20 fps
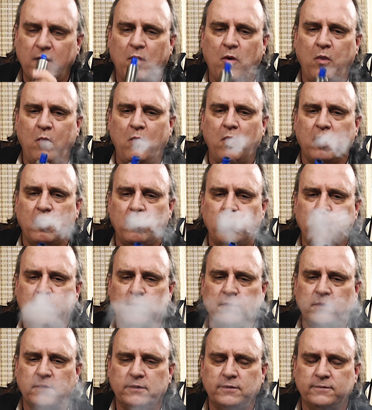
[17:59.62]
or
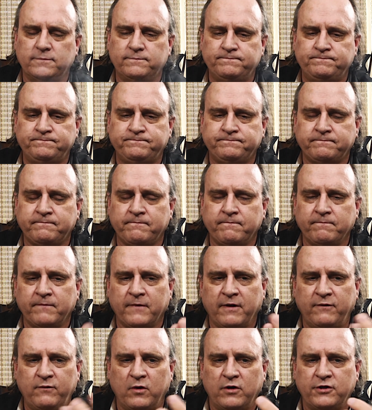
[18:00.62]

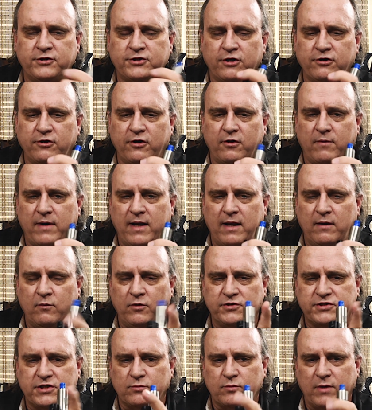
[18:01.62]
you want to turn it around,
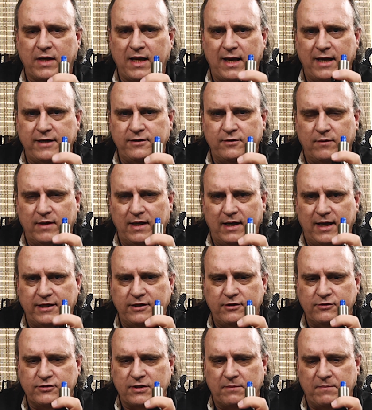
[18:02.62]
which is what I do. I
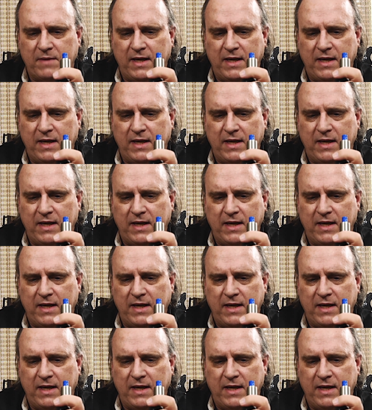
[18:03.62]
like using